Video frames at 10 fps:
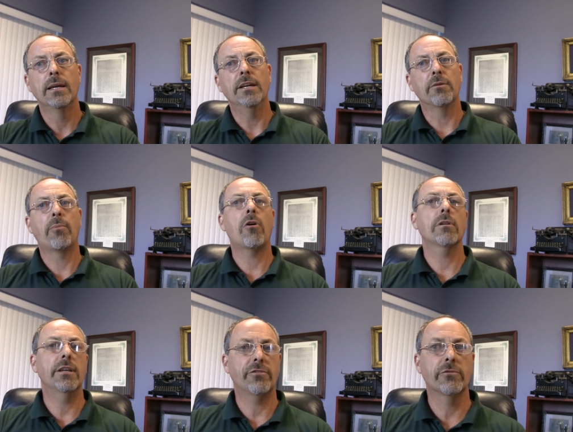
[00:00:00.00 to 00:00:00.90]
In the
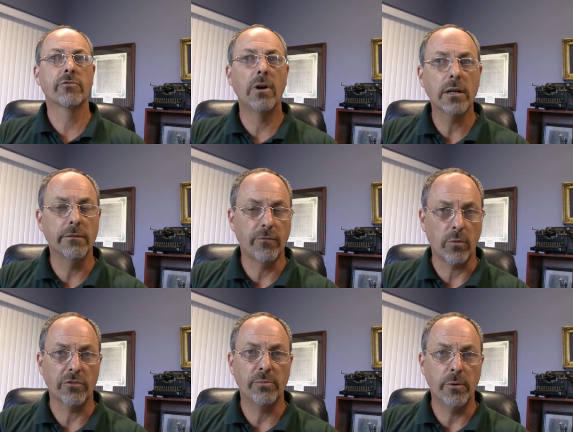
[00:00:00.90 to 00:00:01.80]
parlance of drug
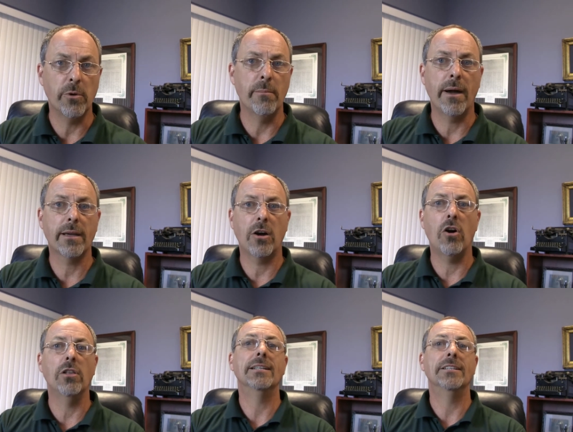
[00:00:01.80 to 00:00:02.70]
enforcement, we might
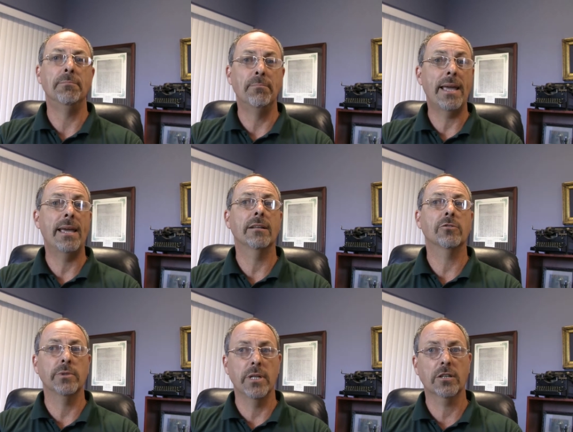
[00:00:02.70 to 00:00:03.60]
call it demand
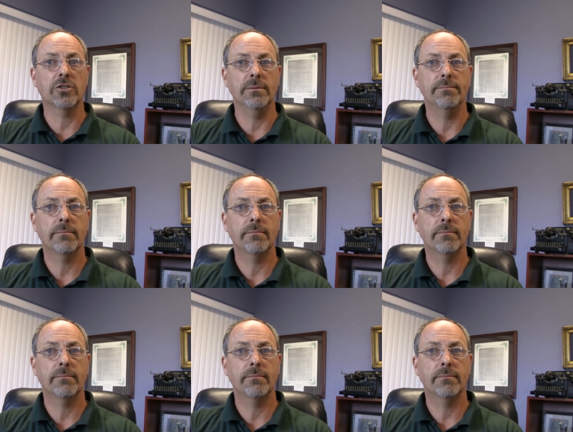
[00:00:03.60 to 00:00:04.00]
reduction.